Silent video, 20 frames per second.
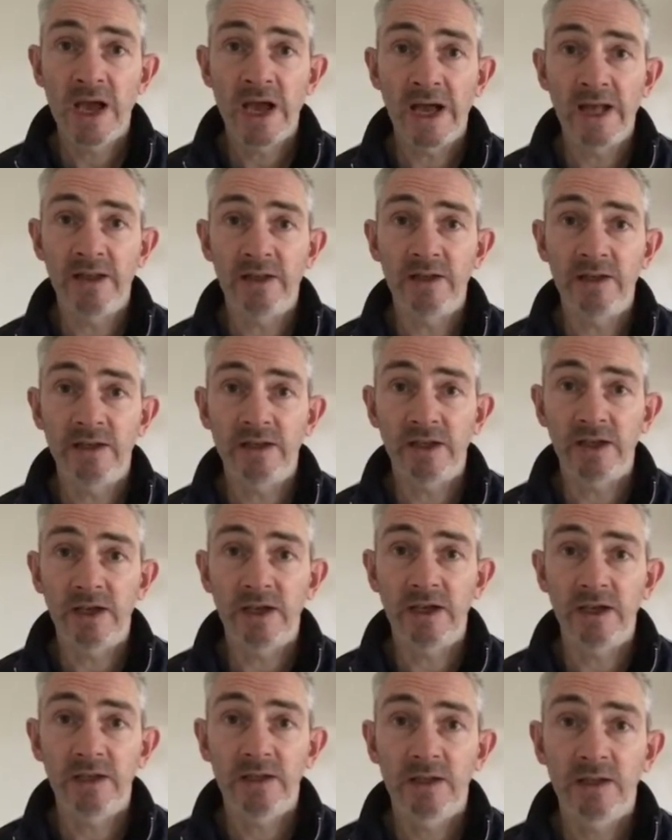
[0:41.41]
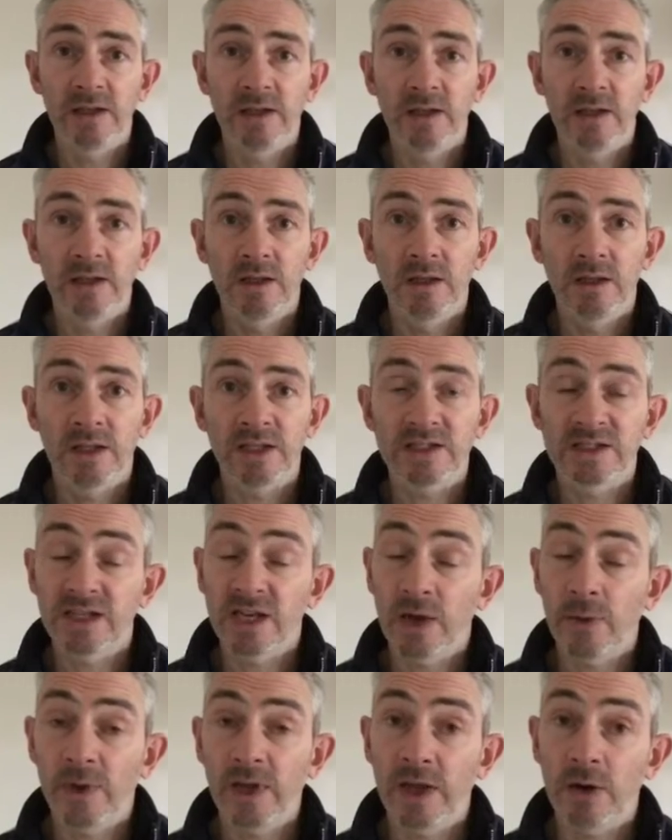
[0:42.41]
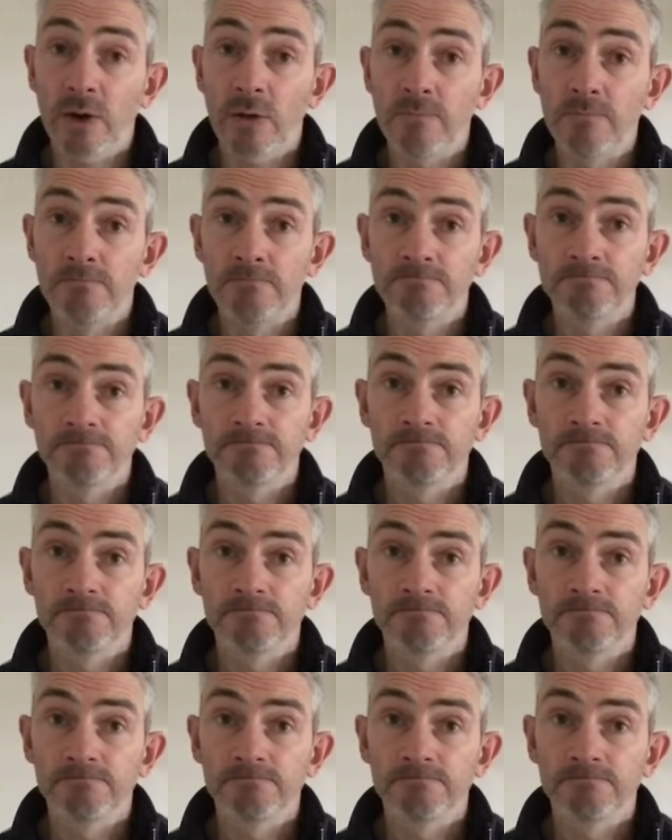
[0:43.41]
and let's see how we get on.